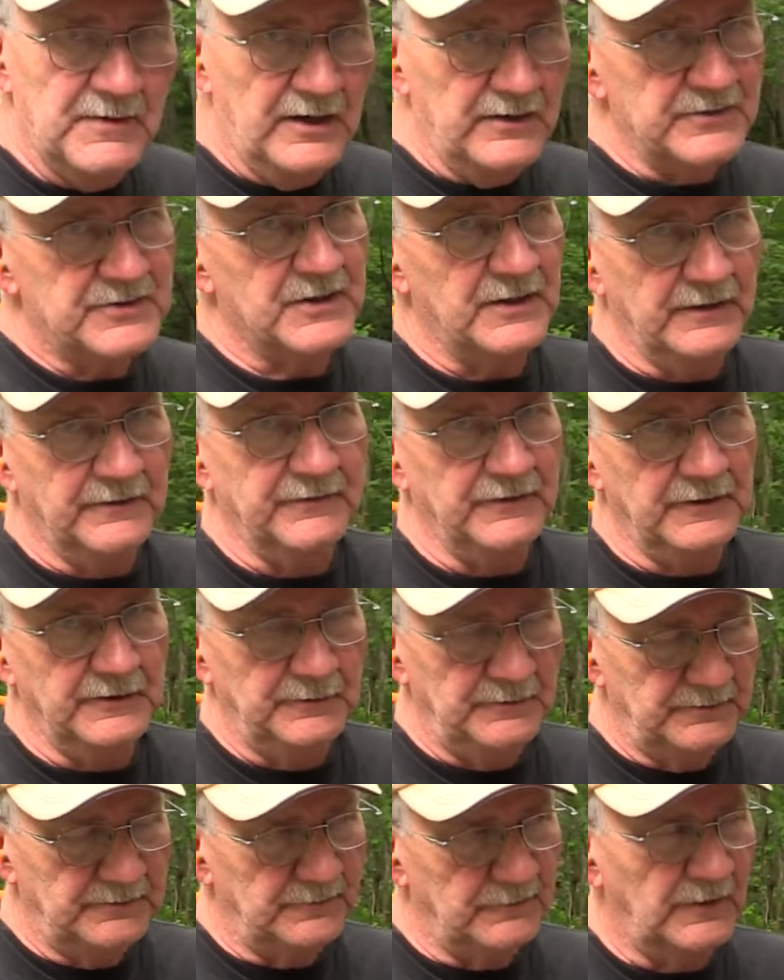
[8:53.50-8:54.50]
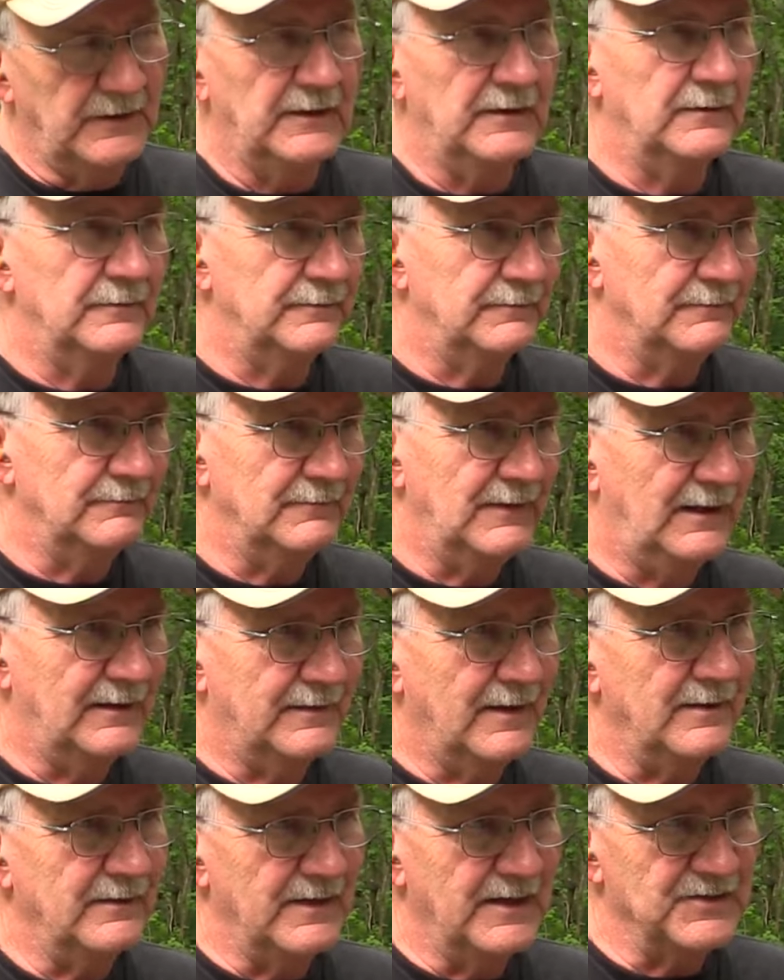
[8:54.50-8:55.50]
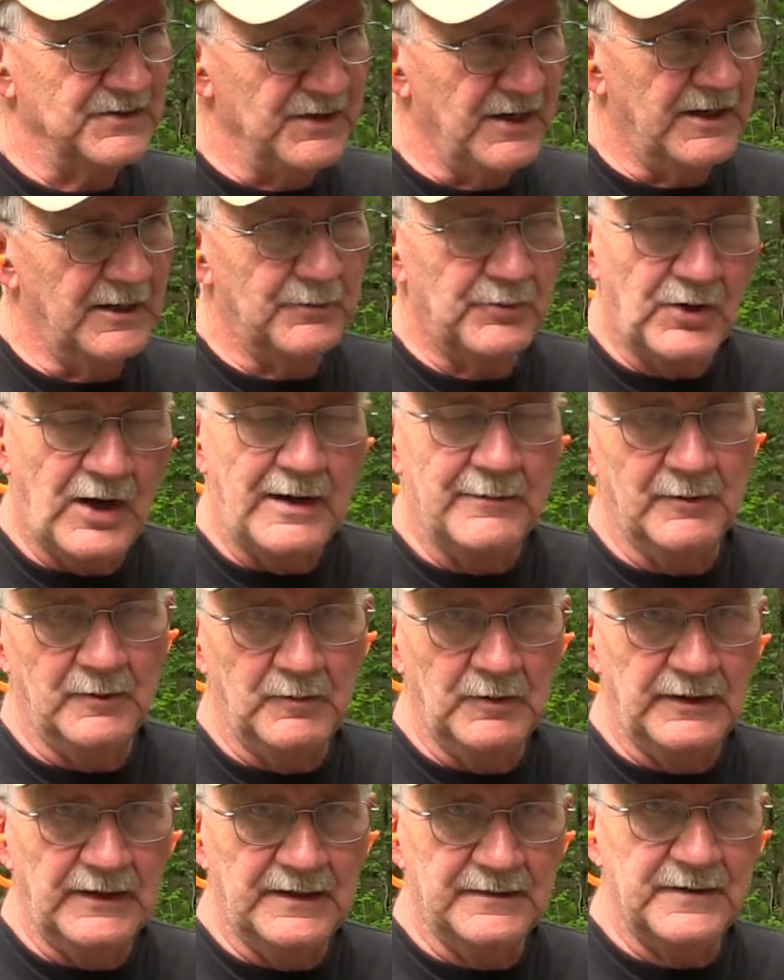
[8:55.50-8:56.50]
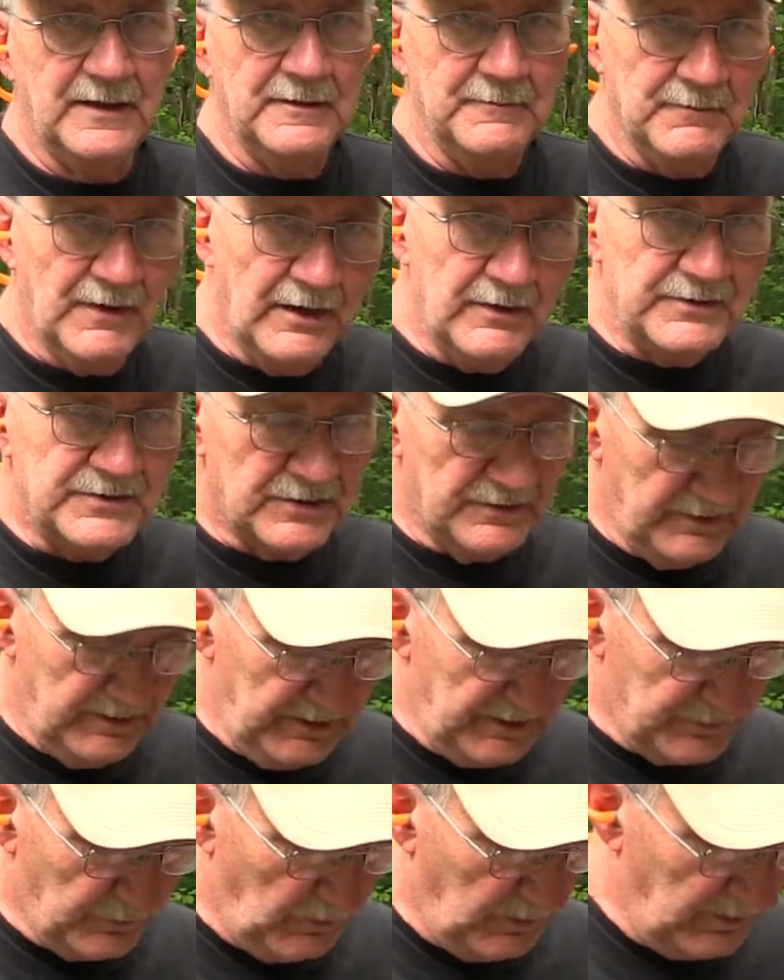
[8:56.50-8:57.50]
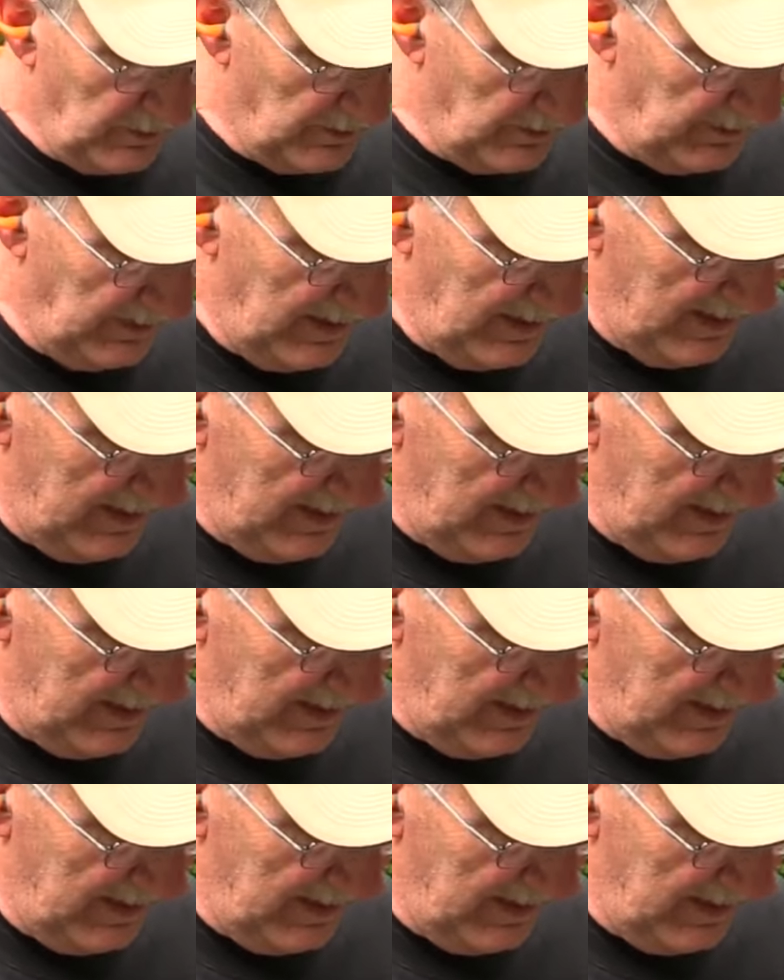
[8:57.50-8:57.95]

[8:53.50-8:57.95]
most of them, well, I think that's not a probably, I think most of these were